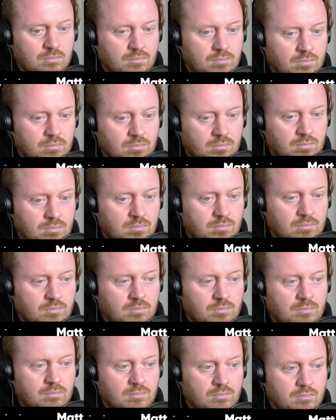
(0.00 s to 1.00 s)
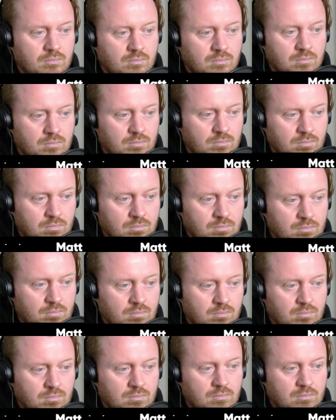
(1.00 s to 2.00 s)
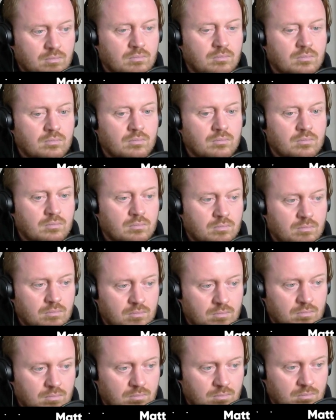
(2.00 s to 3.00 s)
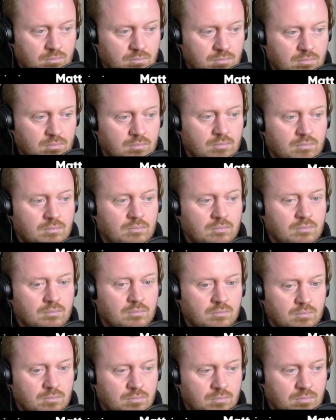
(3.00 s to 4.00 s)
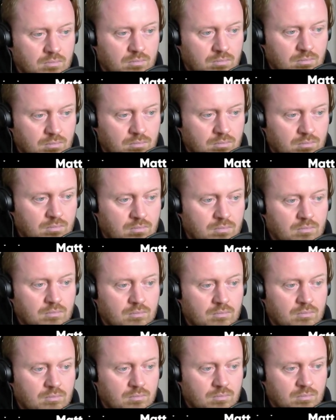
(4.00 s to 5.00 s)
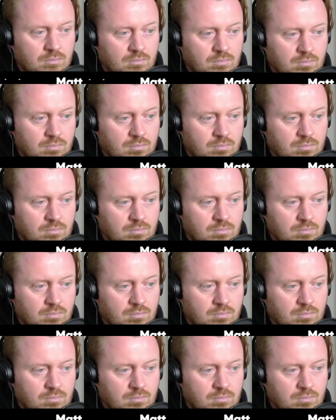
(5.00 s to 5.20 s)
The person shown says nothing.